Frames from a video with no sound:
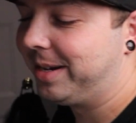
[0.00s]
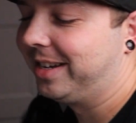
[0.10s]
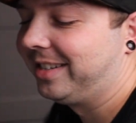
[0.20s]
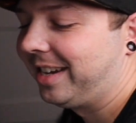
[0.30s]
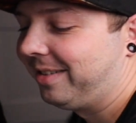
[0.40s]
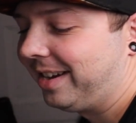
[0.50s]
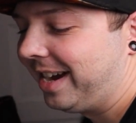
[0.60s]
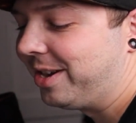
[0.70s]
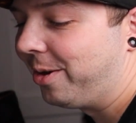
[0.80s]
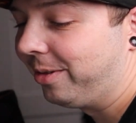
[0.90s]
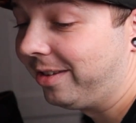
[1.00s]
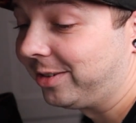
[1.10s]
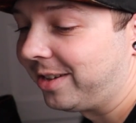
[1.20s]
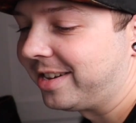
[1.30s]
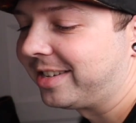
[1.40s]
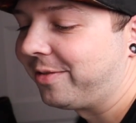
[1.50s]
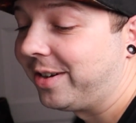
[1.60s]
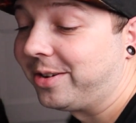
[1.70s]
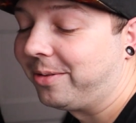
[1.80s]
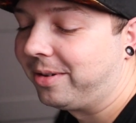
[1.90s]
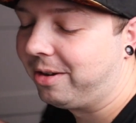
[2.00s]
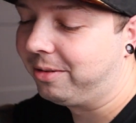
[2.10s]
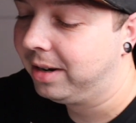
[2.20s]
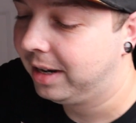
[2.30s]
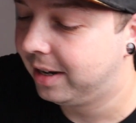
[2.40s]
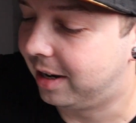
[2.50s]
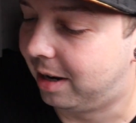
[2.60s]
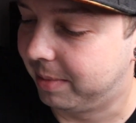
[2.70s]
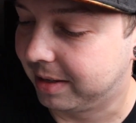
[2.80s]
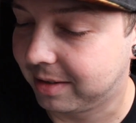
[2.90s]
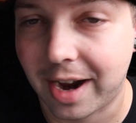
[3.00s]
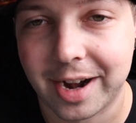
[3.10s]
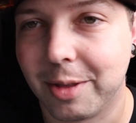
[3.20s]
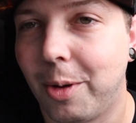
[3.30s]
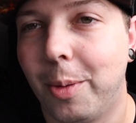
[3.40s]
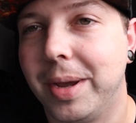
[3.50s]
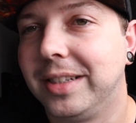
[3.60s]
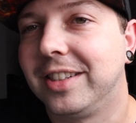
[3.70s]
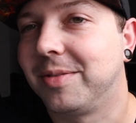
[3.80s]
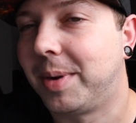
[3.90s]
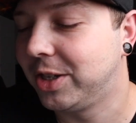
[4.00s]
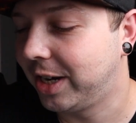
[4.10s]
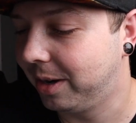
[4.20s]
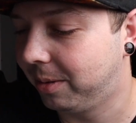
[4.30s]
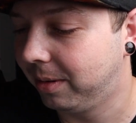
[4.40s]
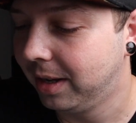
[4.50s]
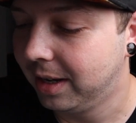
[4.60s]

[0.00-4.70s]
because I know that there's a lot of stuff I don't know. That's kind of the whole basis of my channel.